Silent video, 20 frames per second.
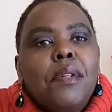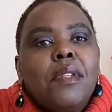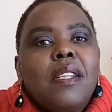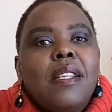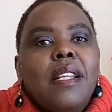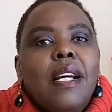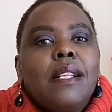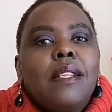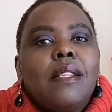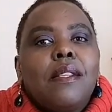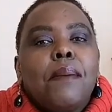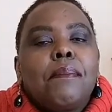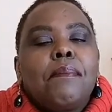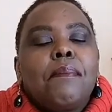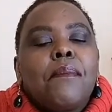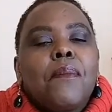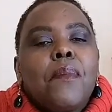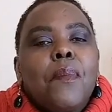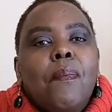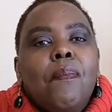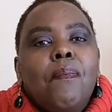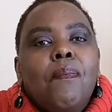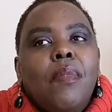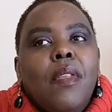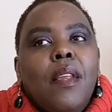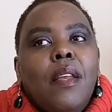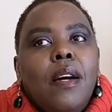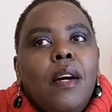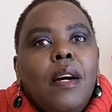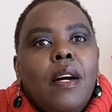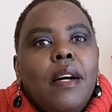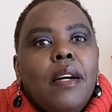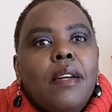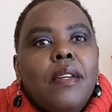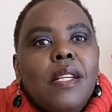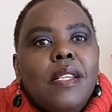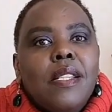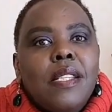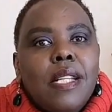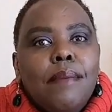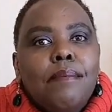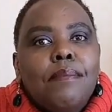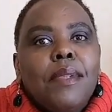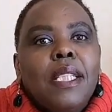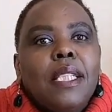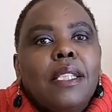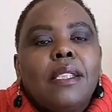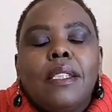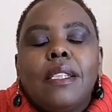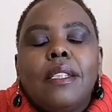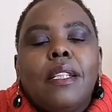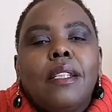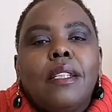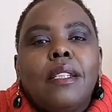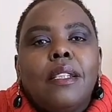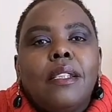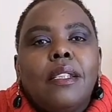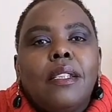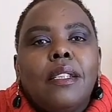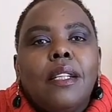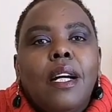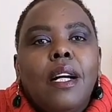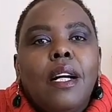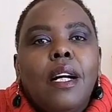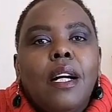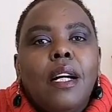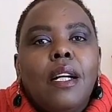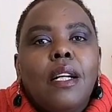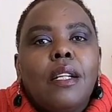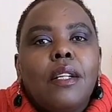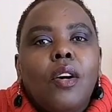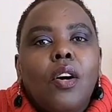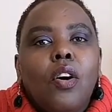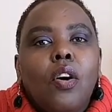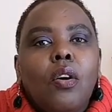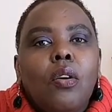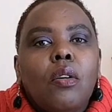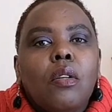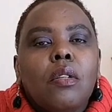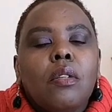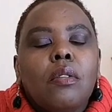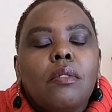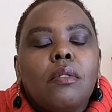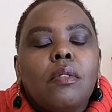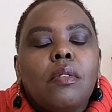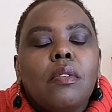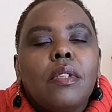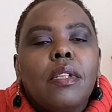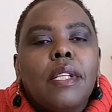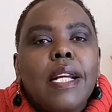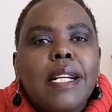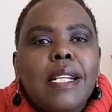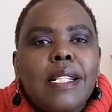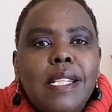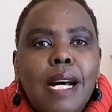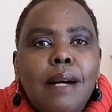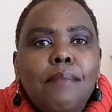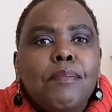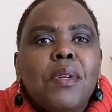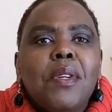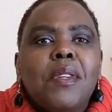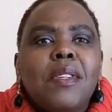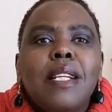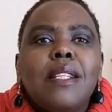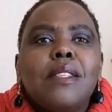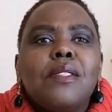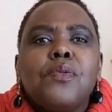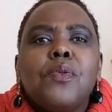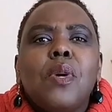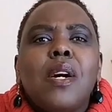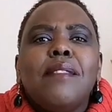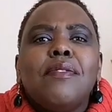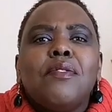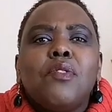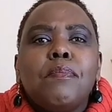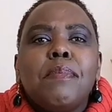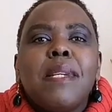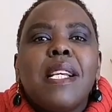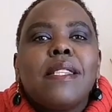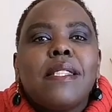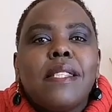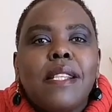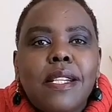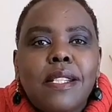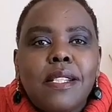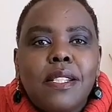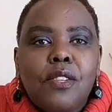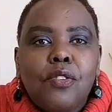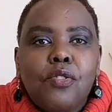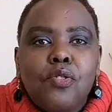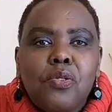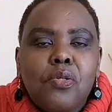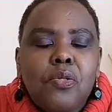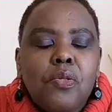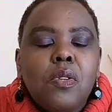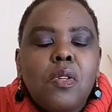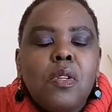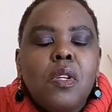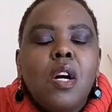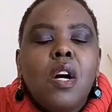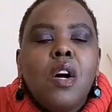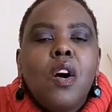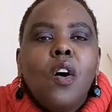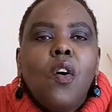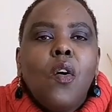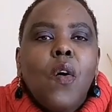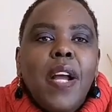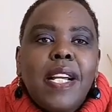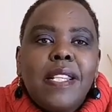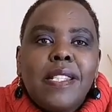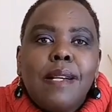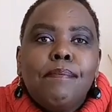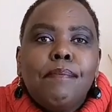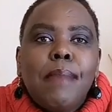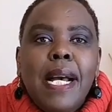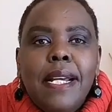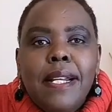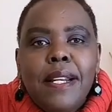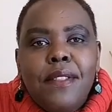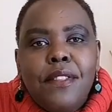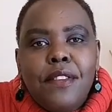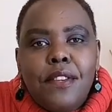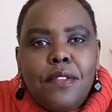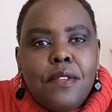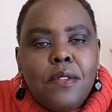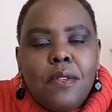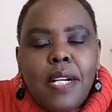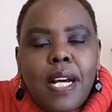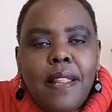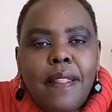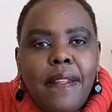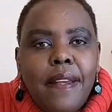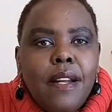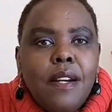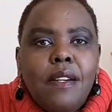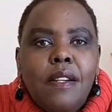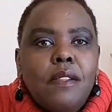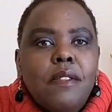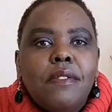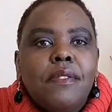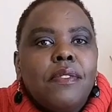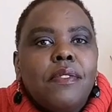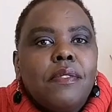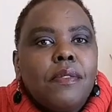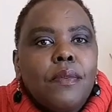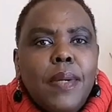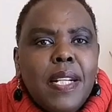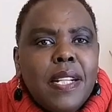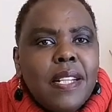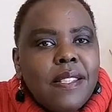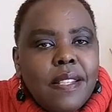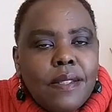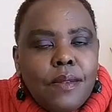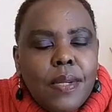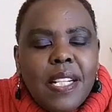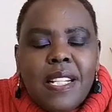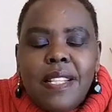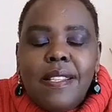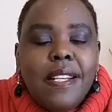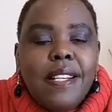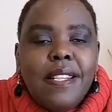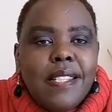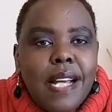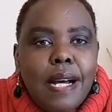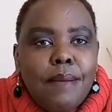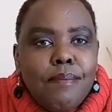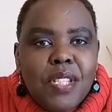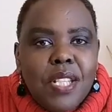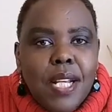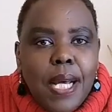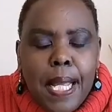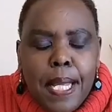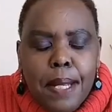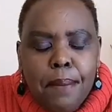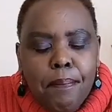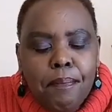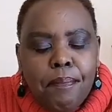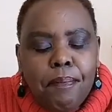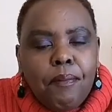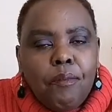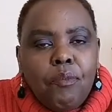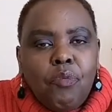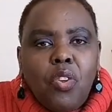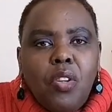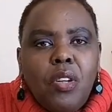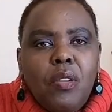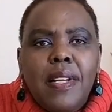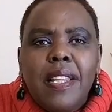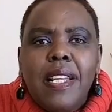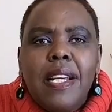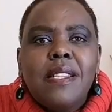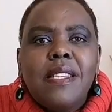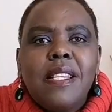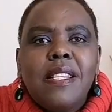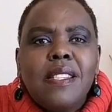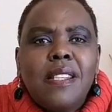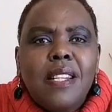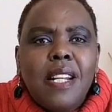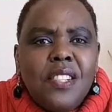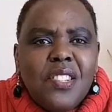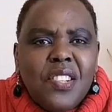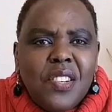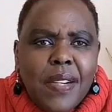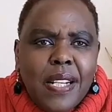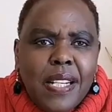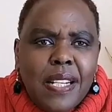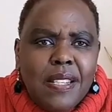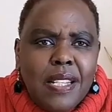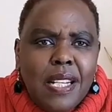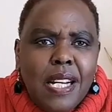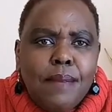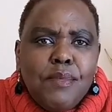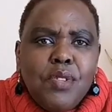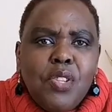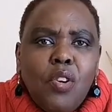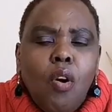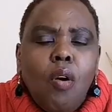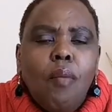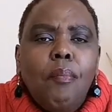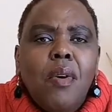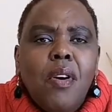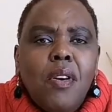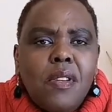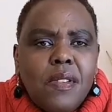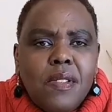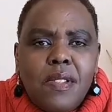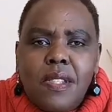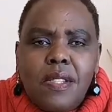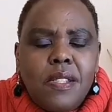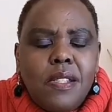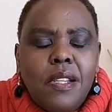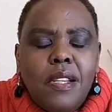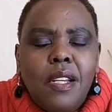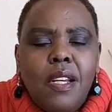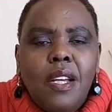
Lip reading: that your subject or the exam board that you have to be assessed through or examined through at the end of when it's exam time, whether it is national exams or mocks.